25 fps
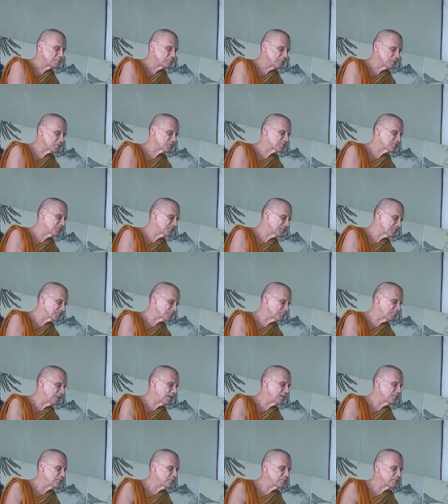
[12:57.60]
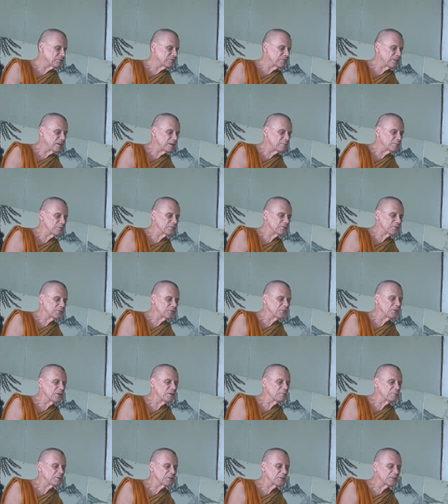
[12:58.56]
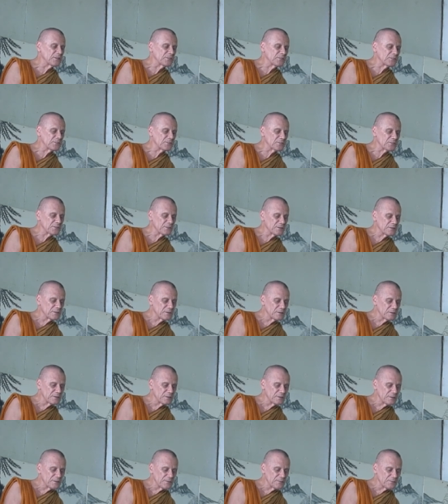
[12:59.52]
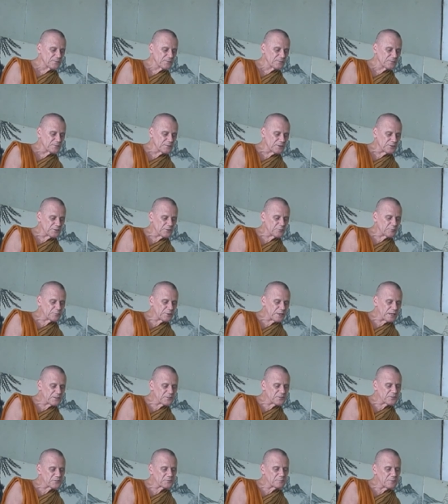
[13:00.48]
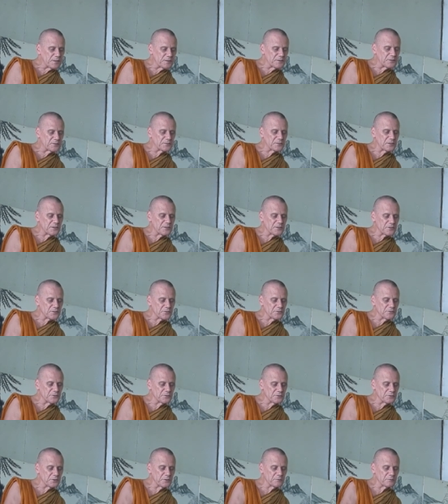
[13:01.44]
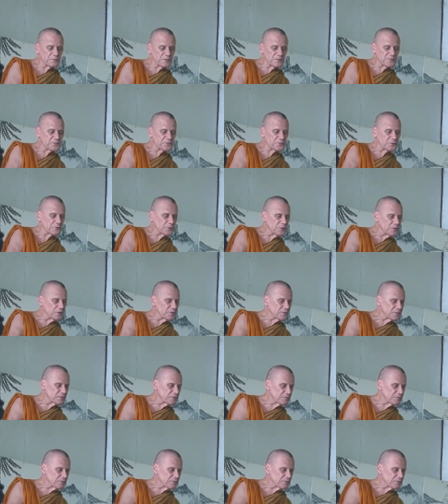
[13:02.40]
Mostly it's bad defilement that dominates. When you practice meditation, you don't destroy the